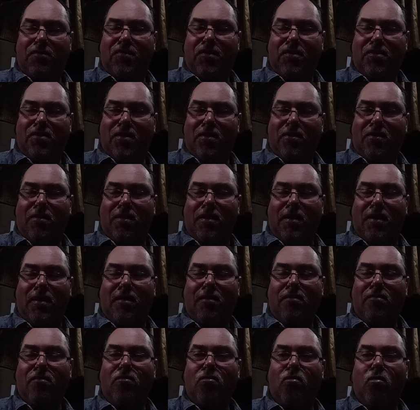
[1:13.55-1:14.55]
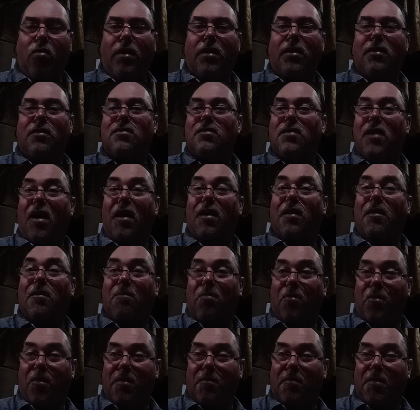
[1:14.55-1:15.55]
facility when it's not an
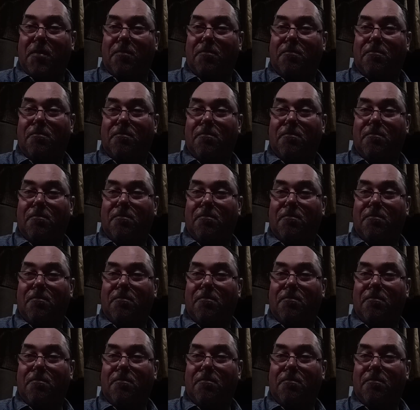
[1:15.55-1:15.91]
appointment?